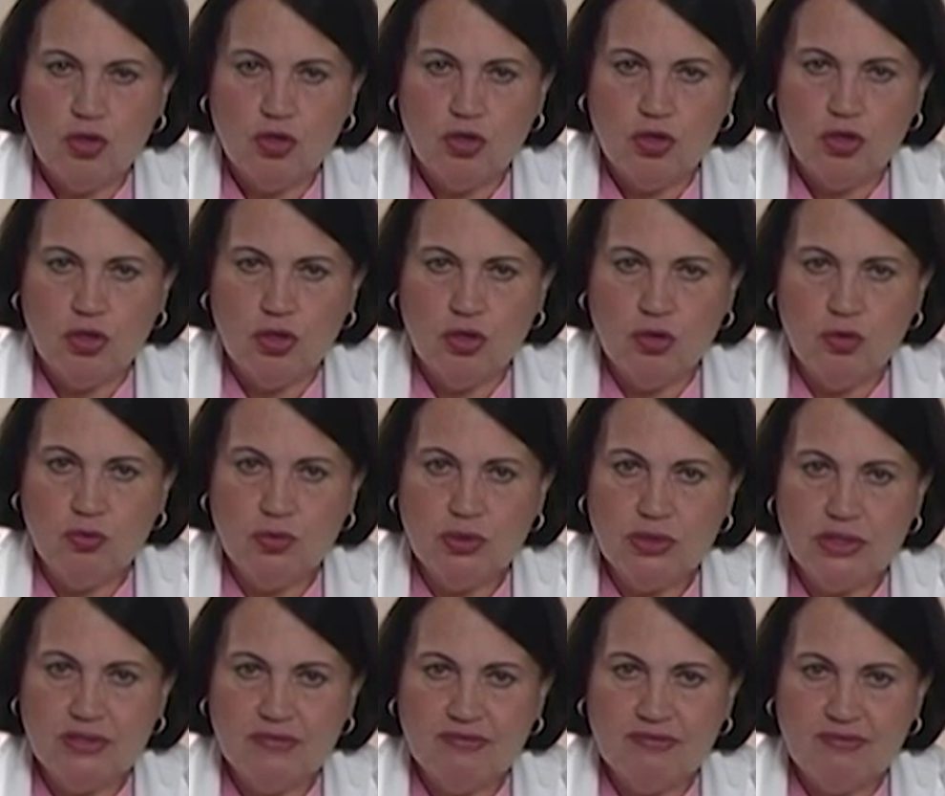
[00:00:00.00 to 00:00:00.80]
You
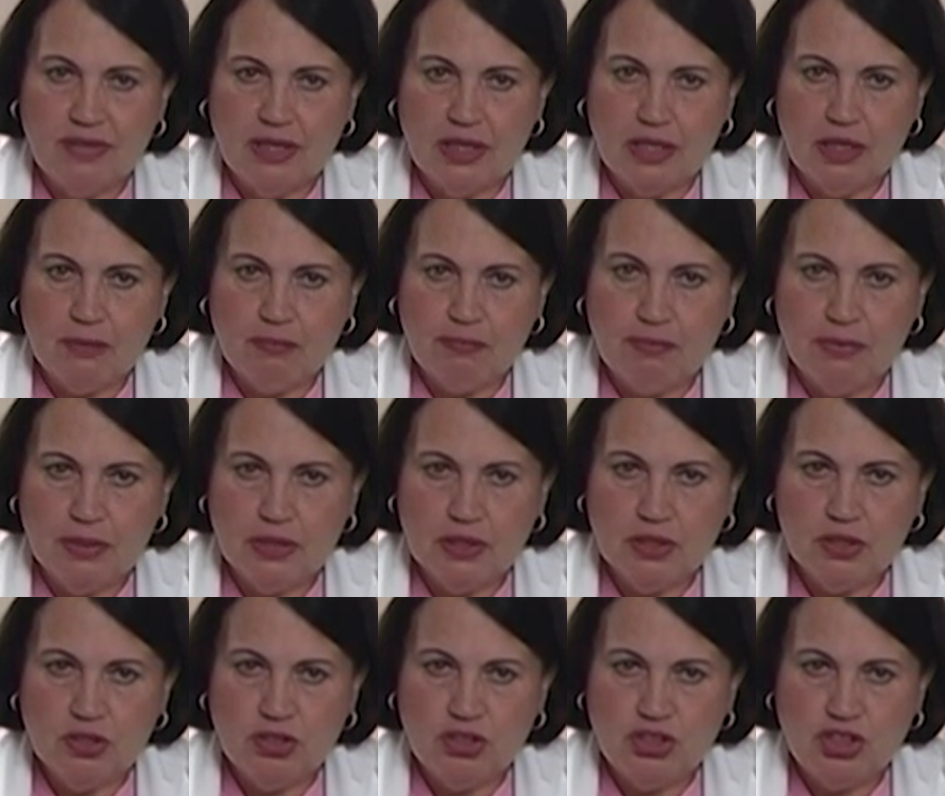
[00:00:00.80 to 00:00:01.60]
would develop
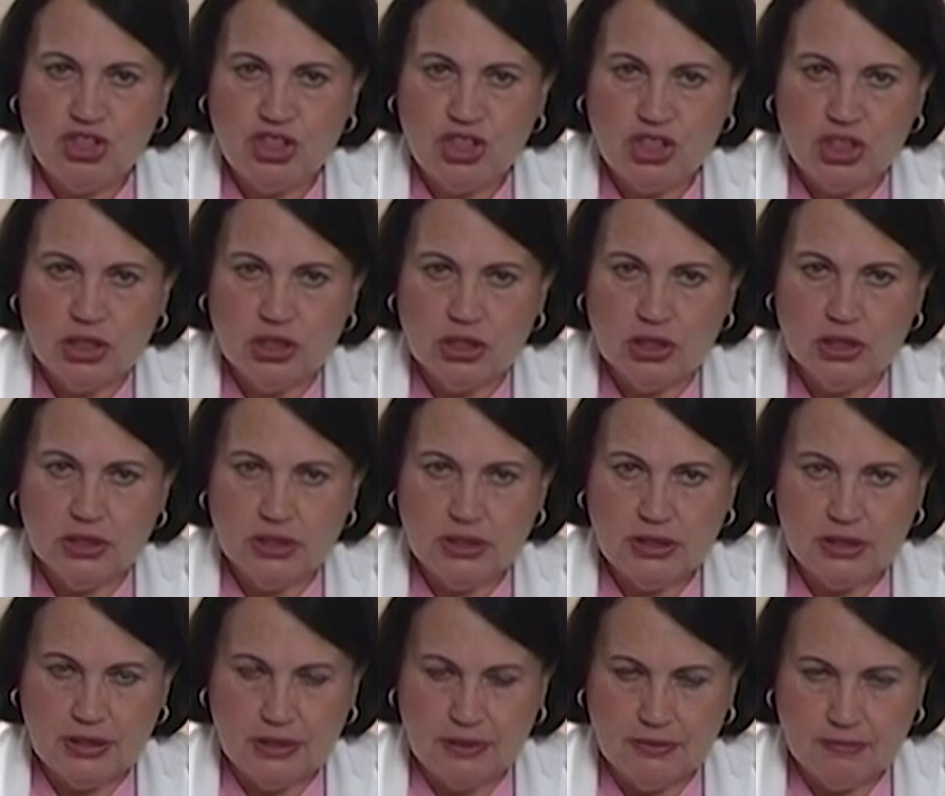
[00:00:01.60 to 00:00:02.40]

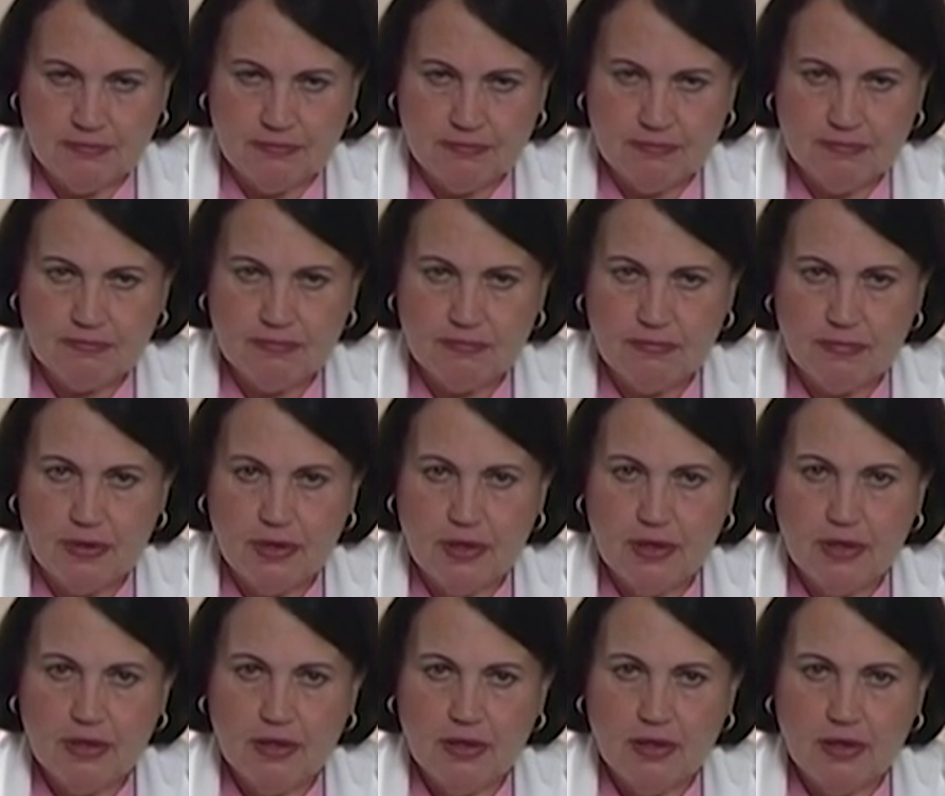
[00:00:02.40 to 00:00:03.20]
chills,
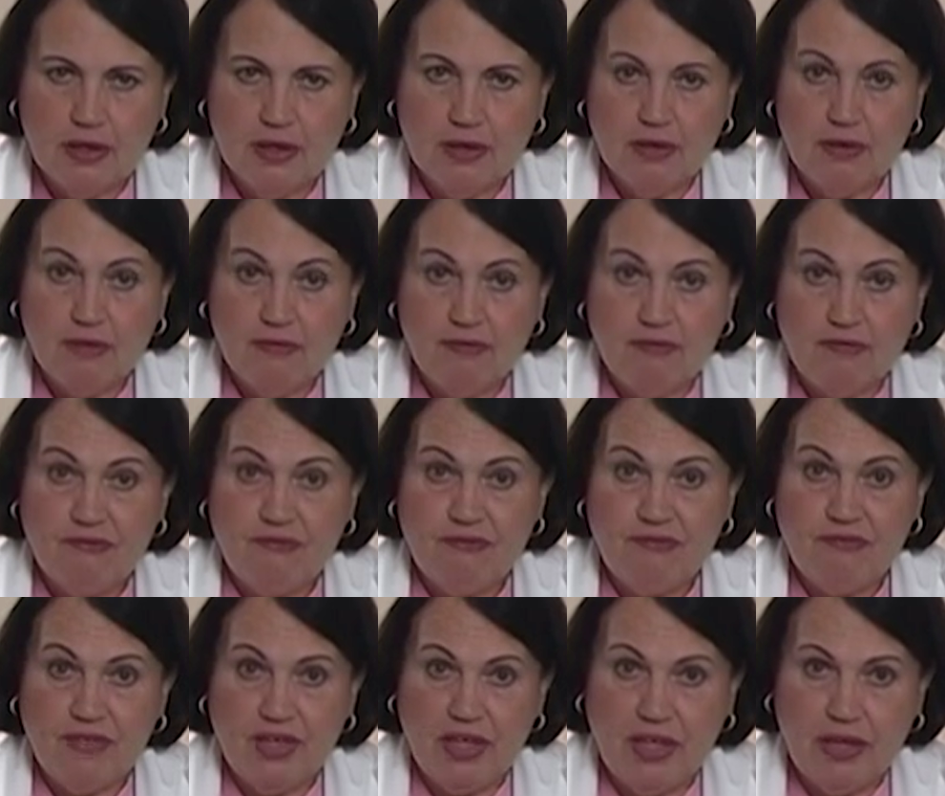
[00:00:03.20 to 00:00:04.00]

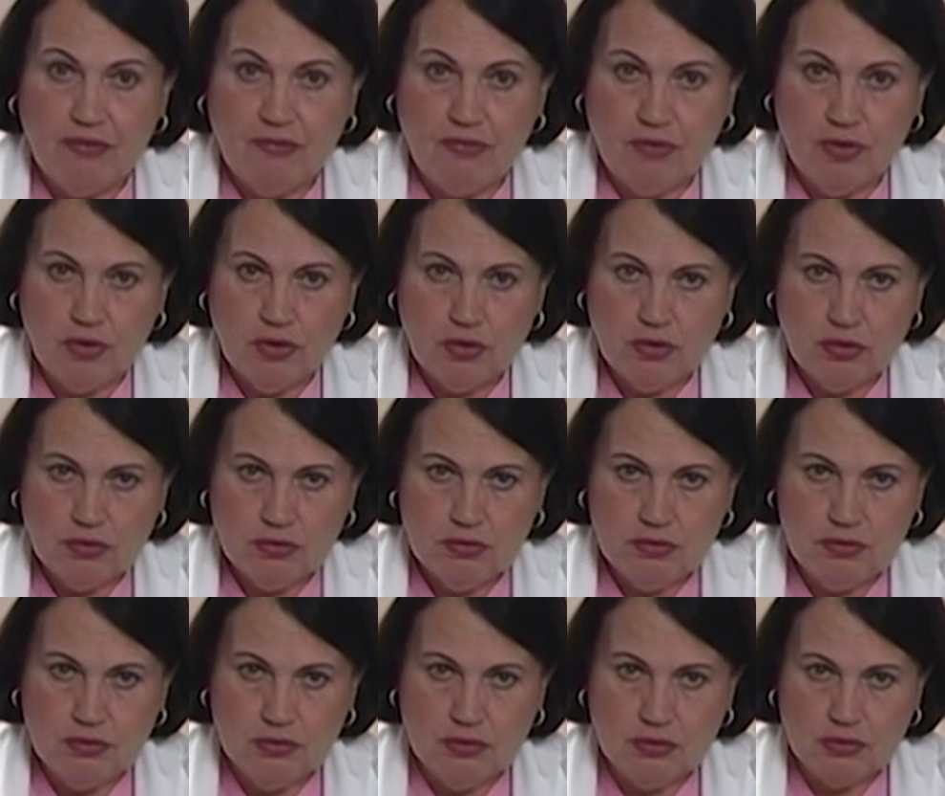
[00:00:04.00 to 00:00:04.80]
fever.
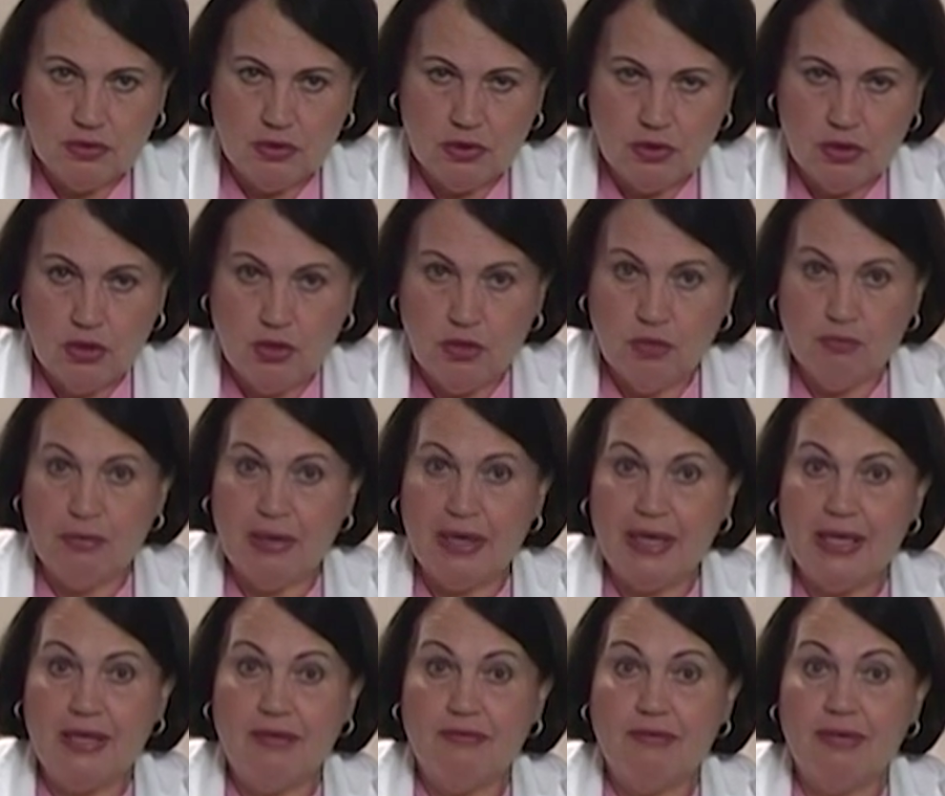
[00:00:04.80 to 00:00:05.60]
You
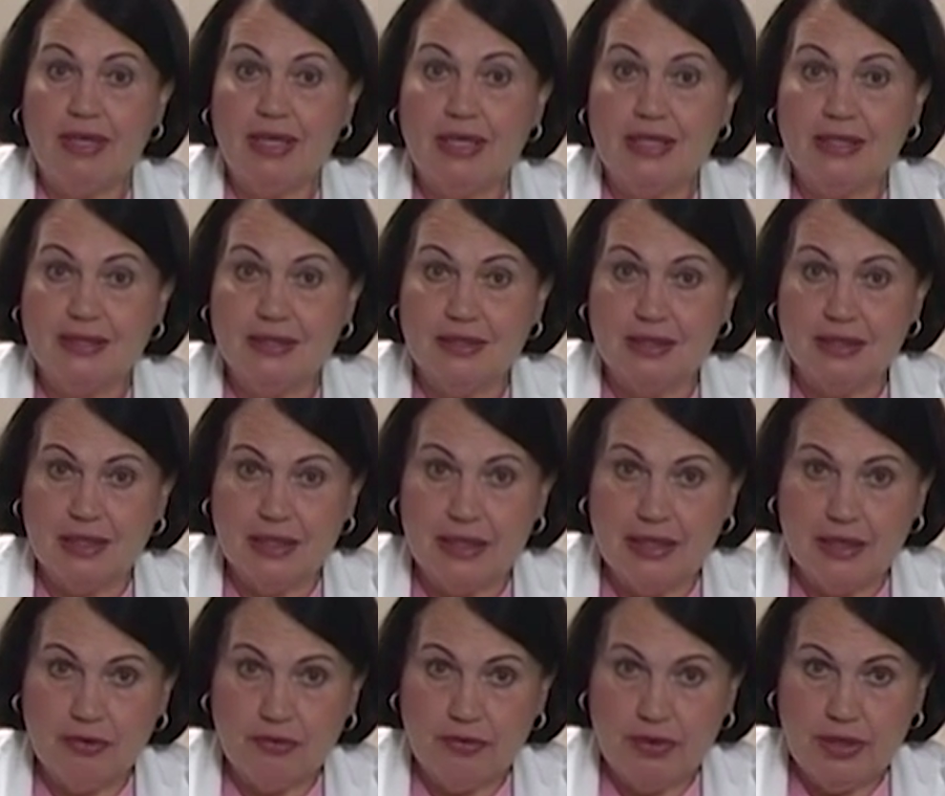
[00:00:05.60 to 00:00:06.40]
might even get
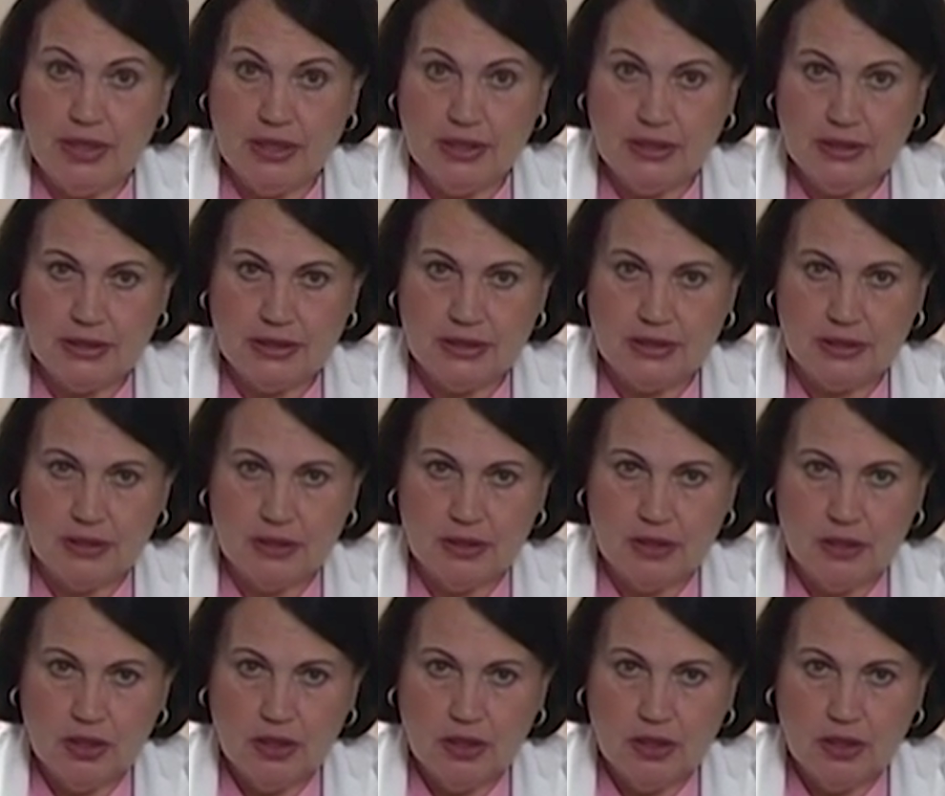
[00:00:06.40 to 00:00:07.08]
delirious.